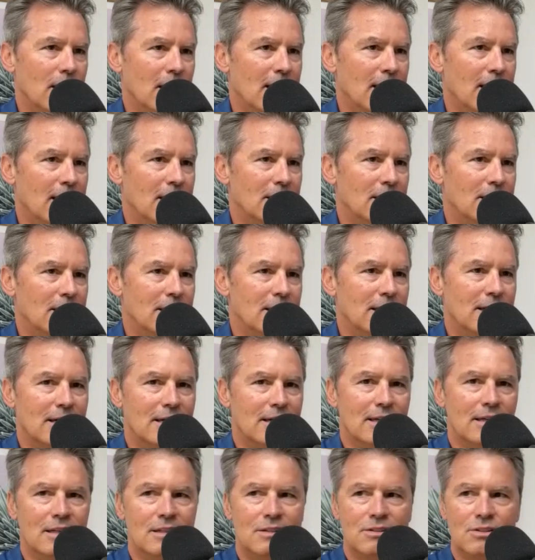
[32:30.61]
And
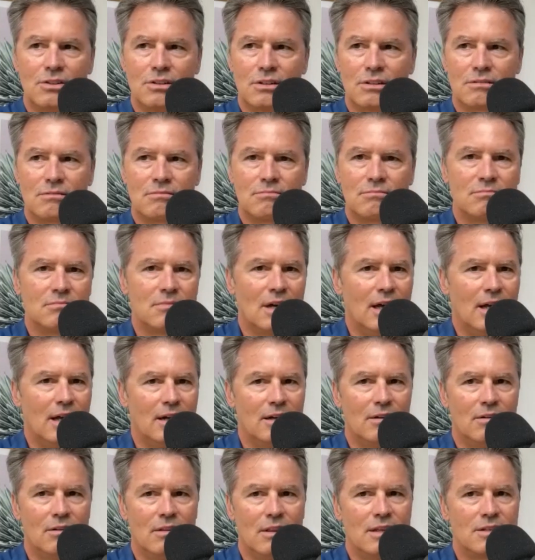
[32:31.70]
it took, I don't
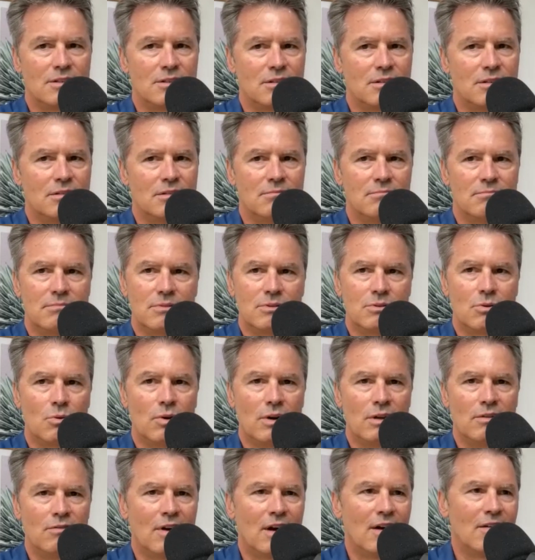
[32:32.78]
know, less than
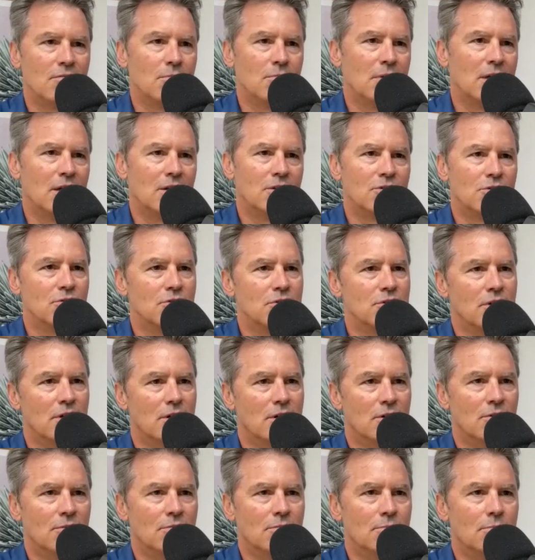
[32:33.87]
25 minutes or
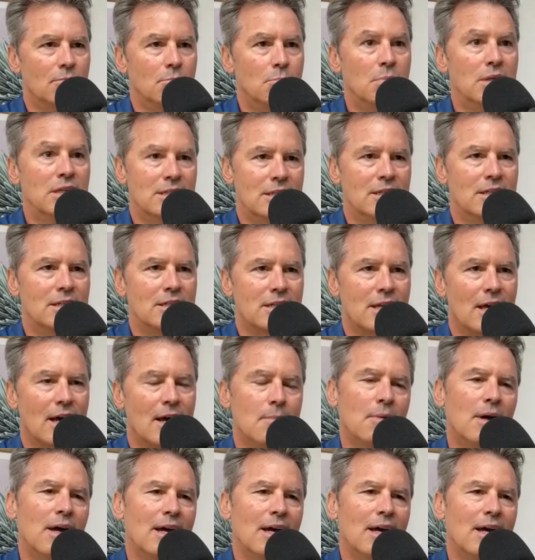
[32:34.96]
so business time.